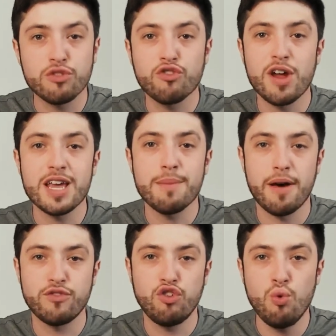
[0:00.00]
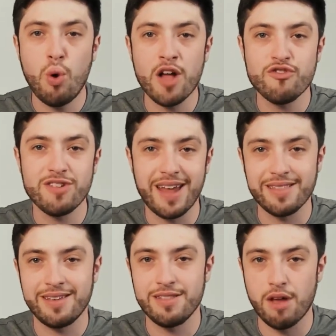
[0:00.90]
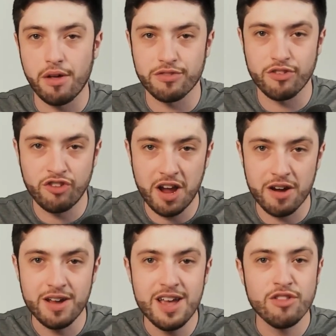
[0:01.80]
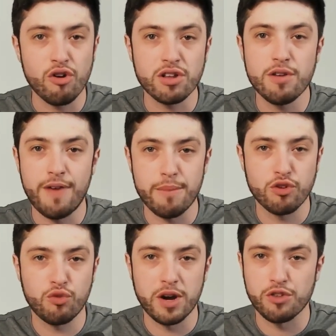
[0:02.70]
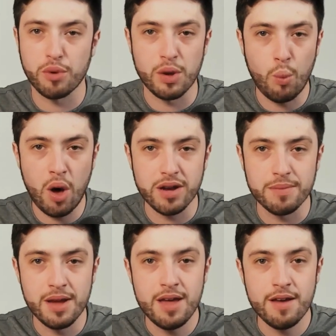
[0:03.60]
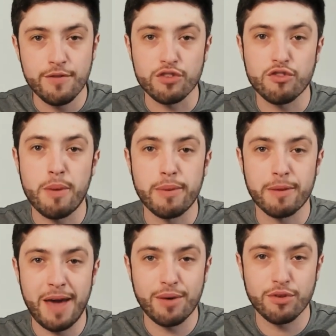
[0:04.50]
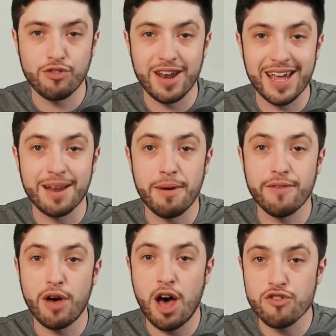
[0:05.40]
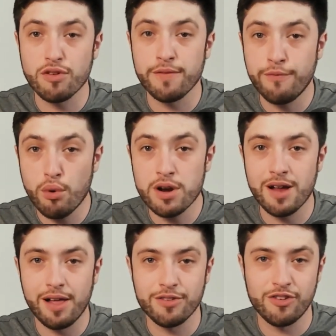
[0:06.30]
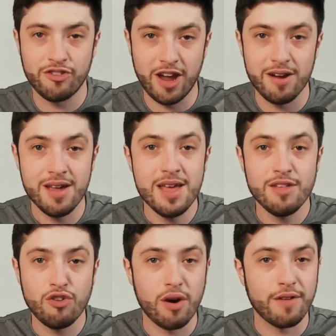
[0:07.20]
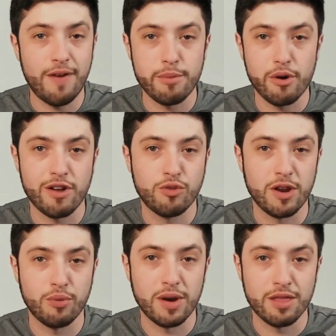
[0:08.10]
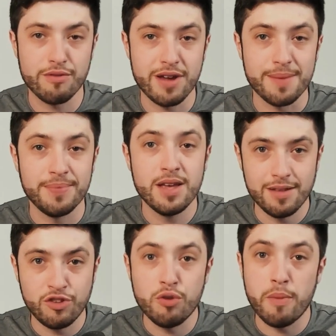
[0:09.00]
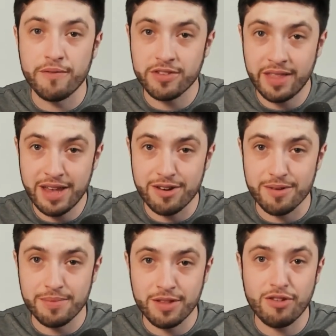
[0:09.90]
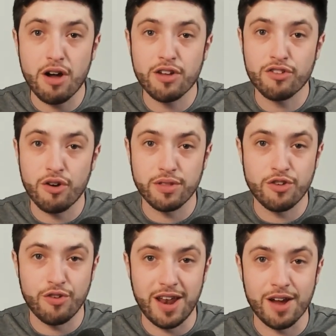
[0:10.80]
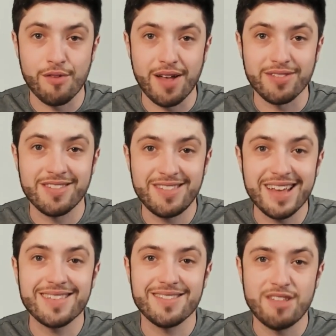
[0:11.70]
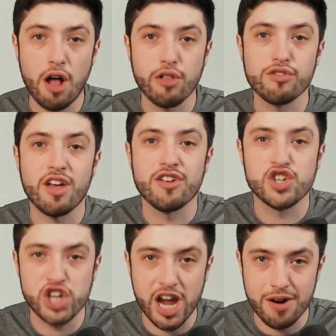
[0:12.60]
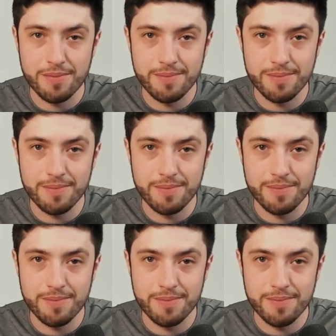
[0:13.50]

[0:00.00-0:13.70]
was trading above $219 a share during November 2021. First Republic Bank was trading at above $140 a share during February 2023. Two months later, the stock is currently trading around $6 a share.